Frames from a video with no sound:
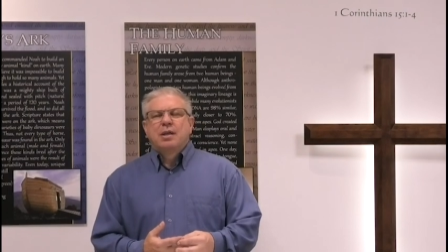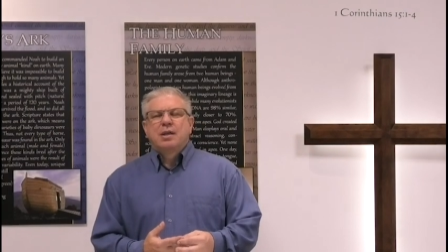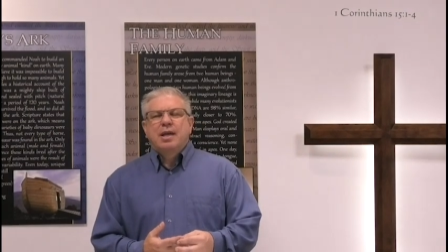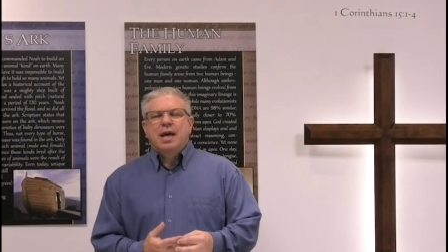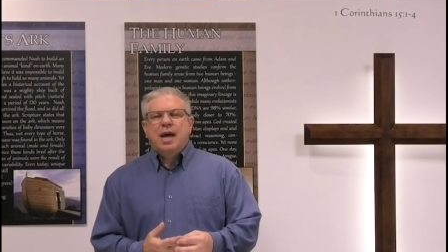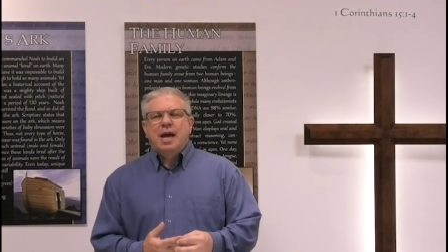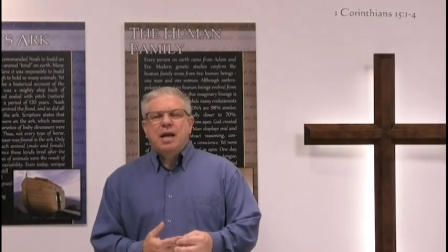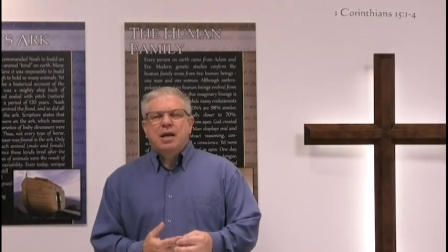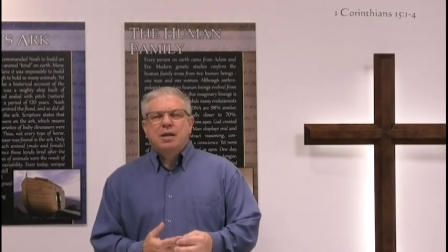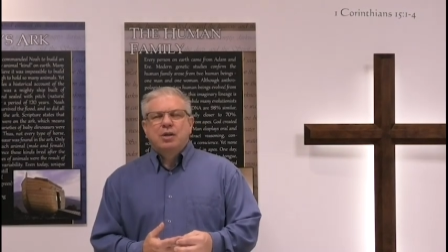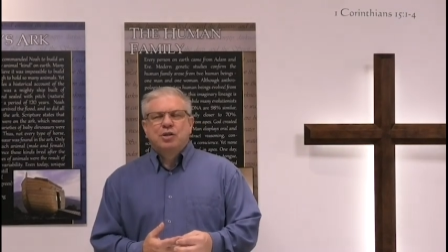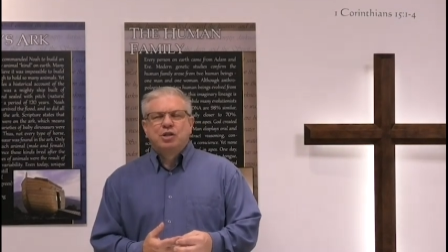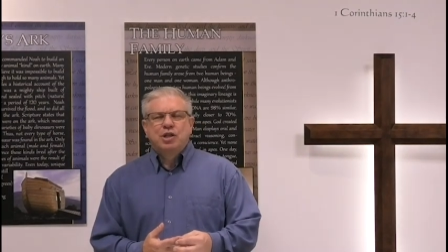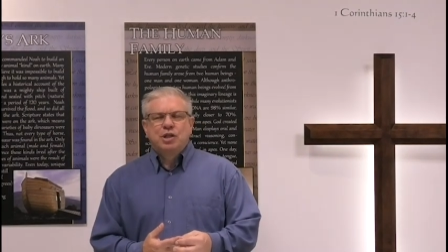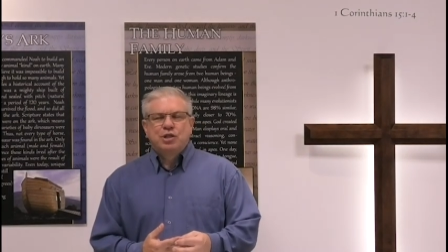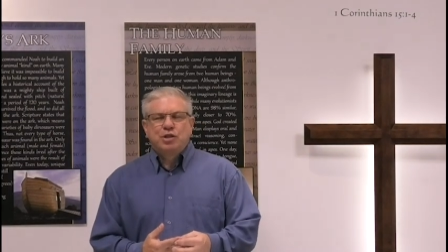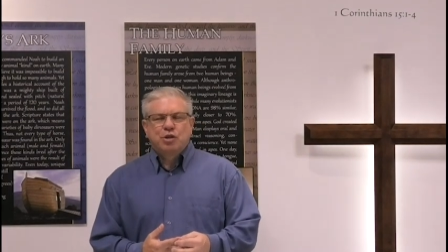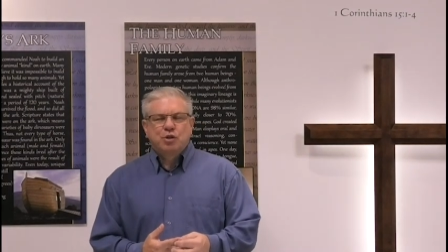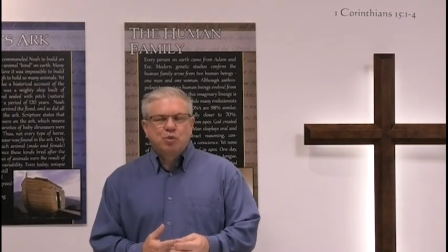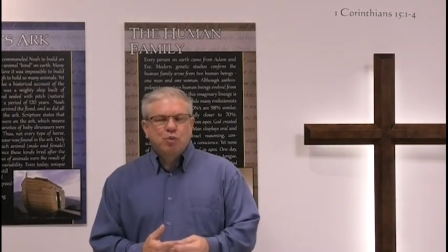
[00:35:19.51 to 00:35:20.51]
that
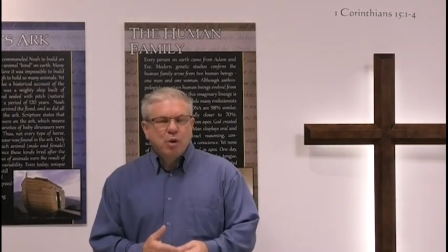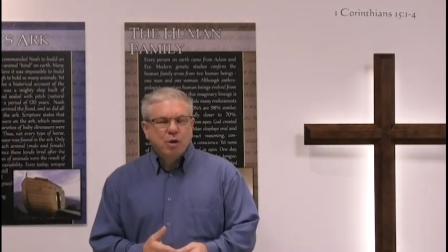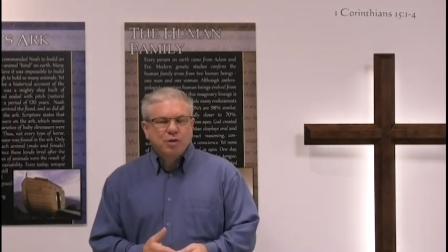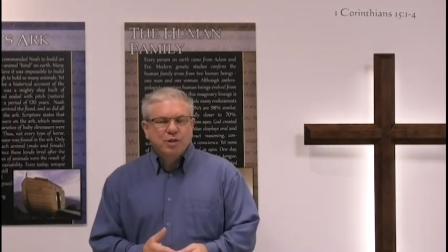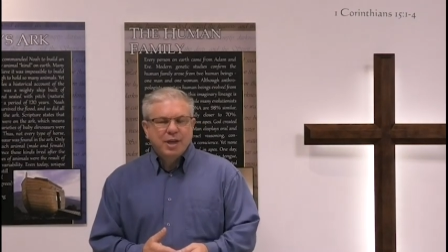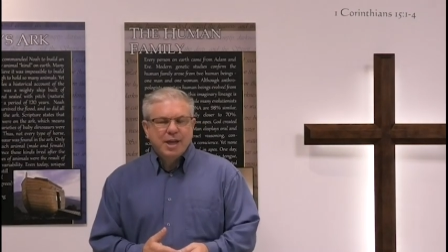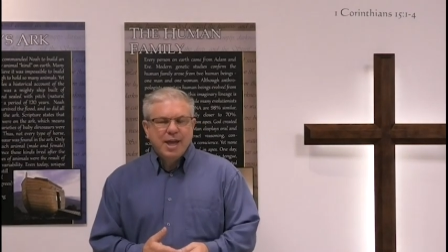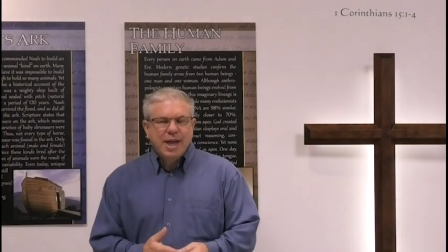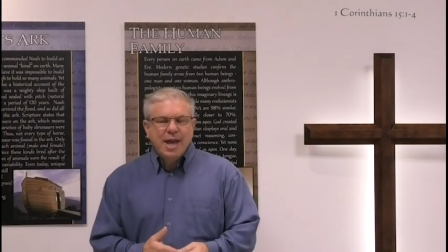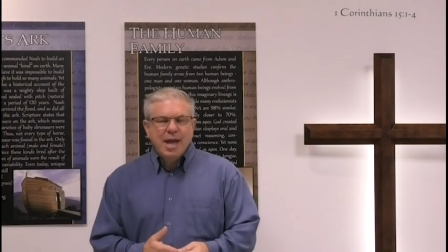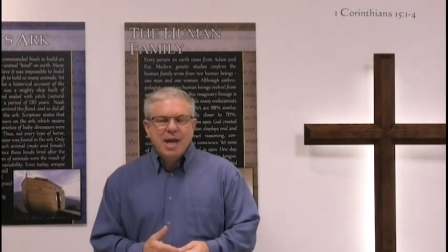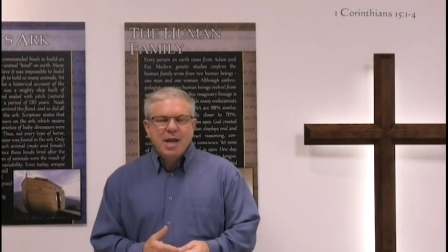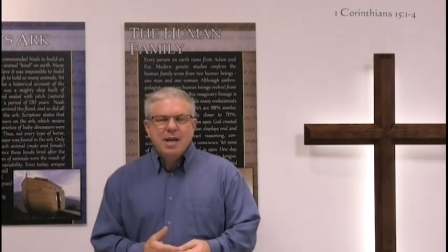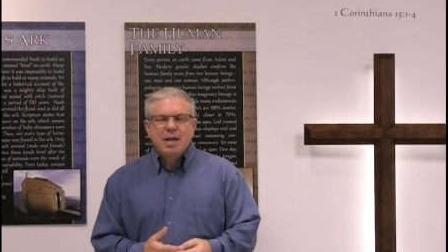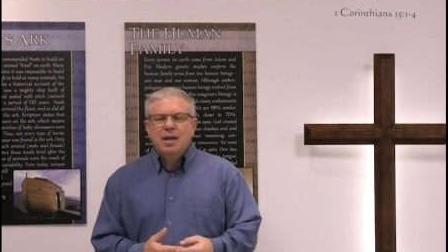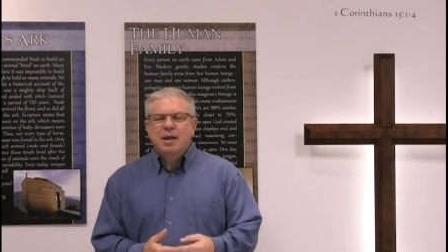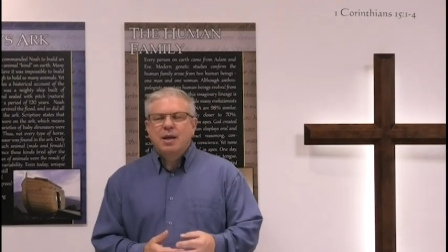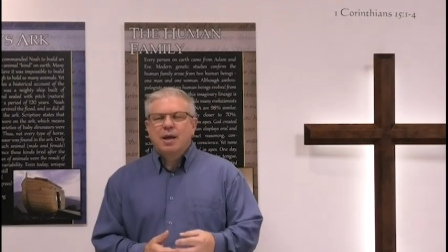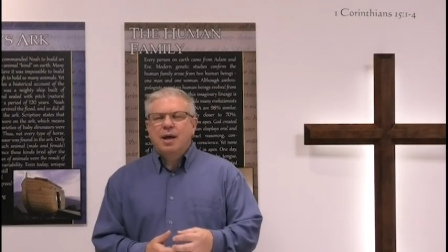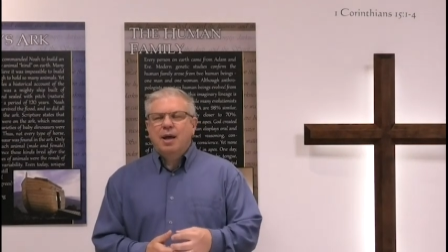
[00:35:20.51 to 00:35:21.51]
Jesus rose
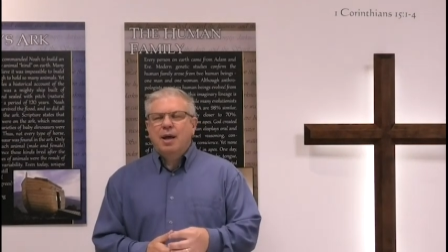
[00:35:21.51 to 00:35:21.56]
again,